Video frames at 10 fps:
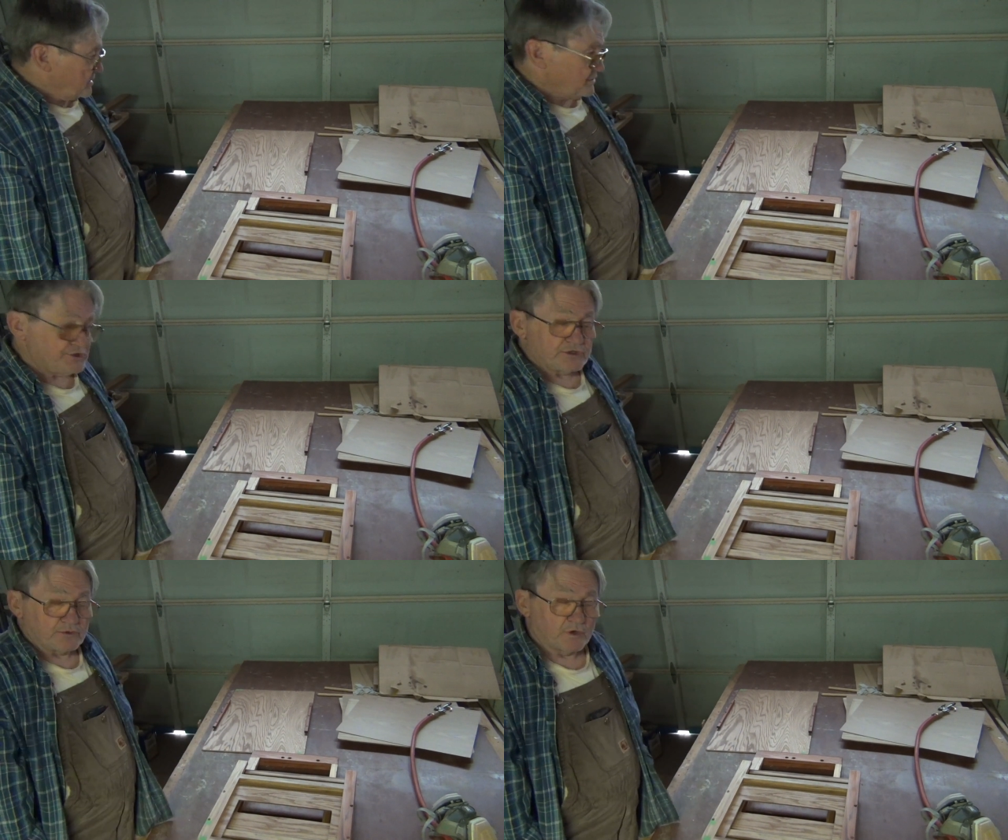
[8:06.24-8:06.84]

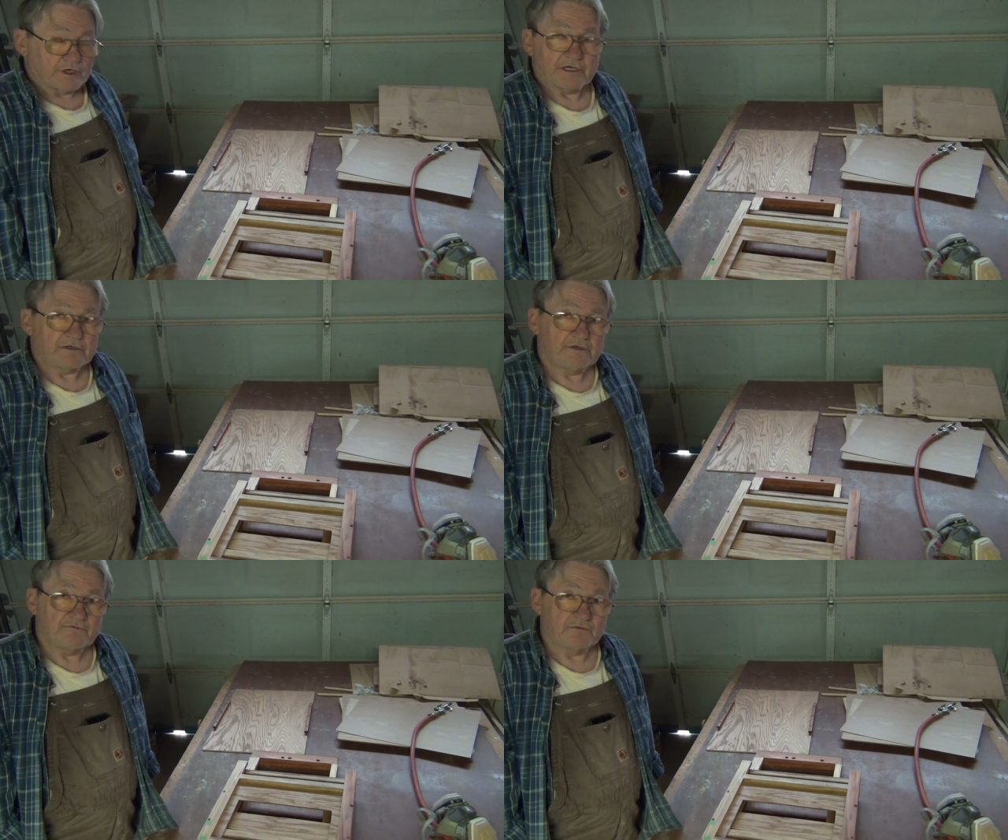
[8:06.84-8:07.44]
Should work out
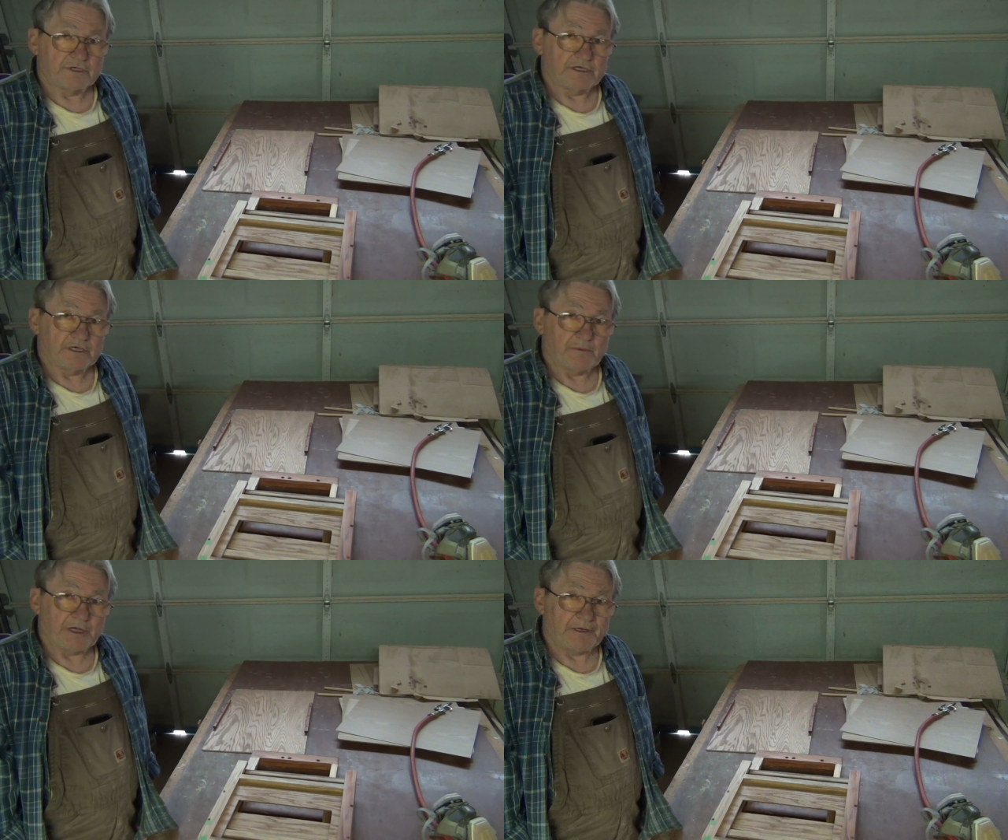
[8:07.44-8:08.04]
good for you,
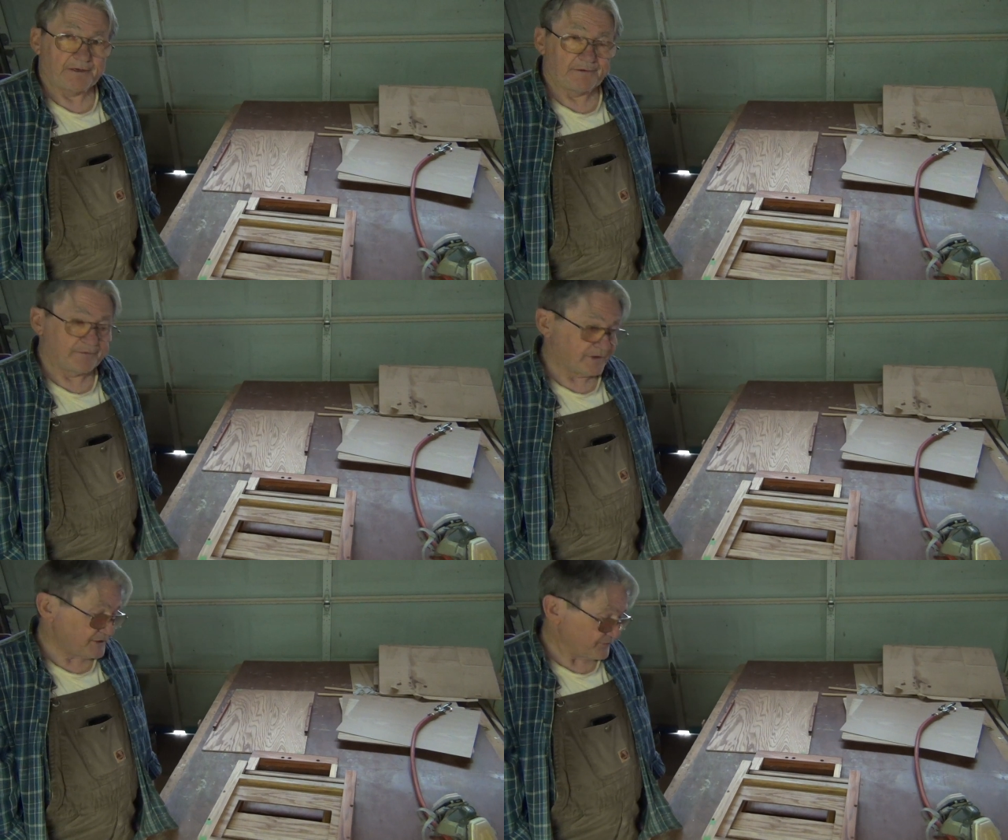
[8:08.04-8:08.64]
Emmett.
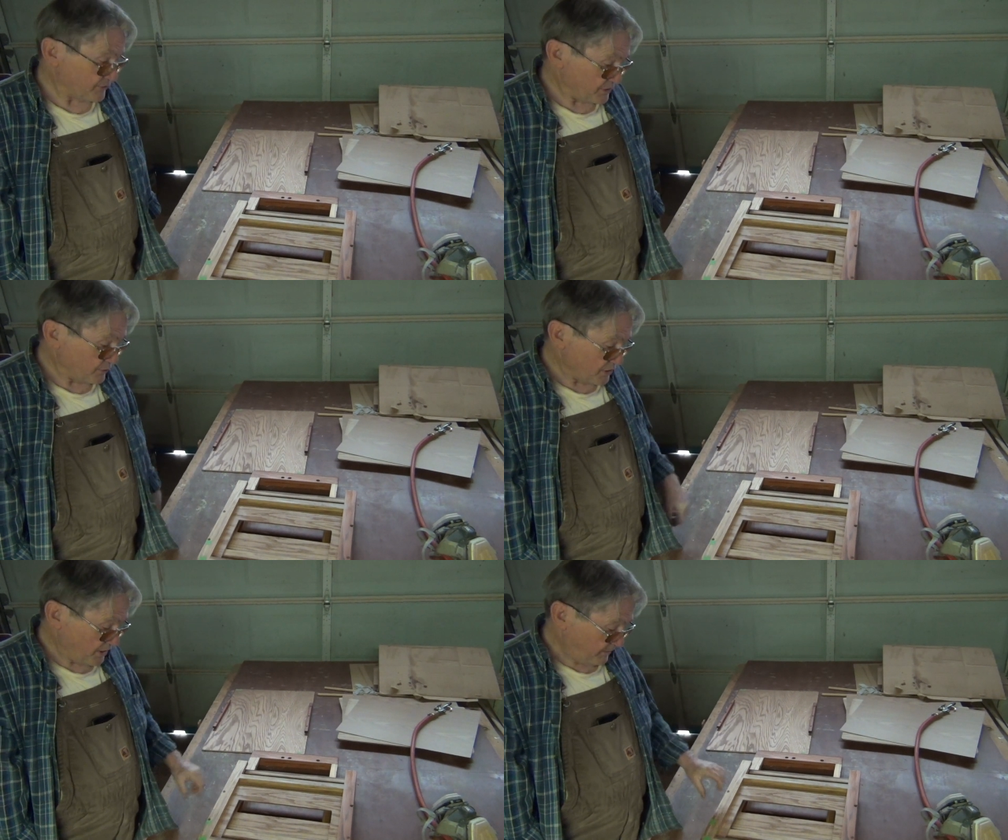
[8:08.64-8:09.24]
Thanks for the
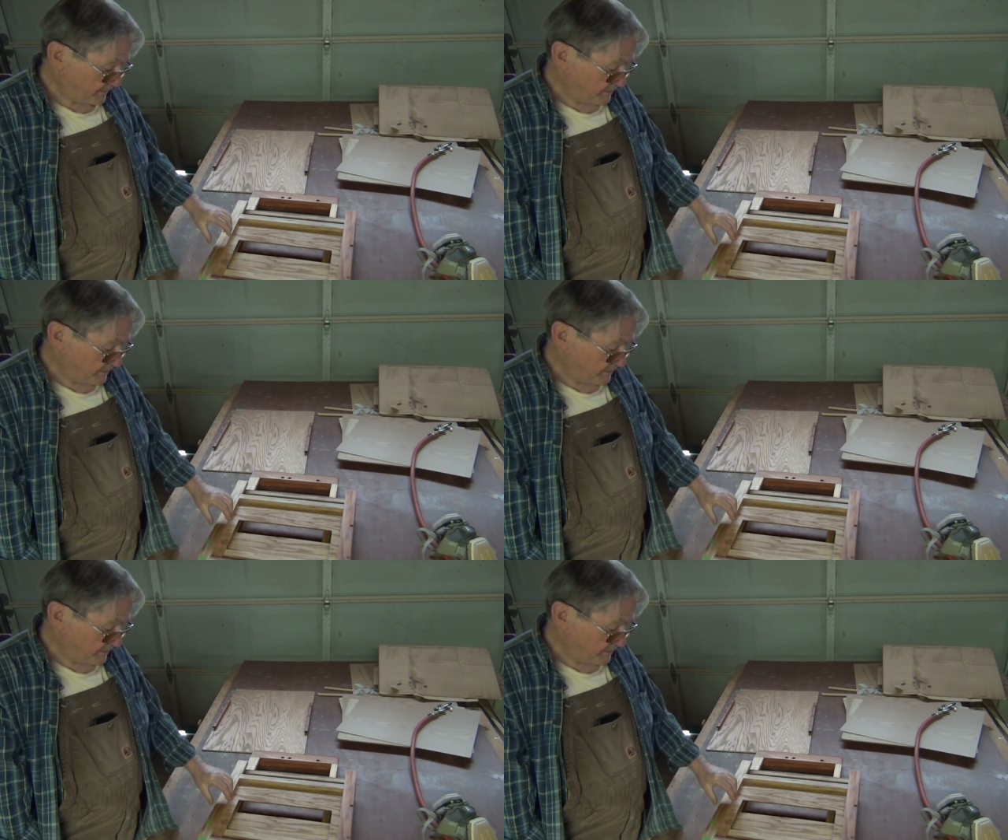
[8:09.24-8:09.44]
order.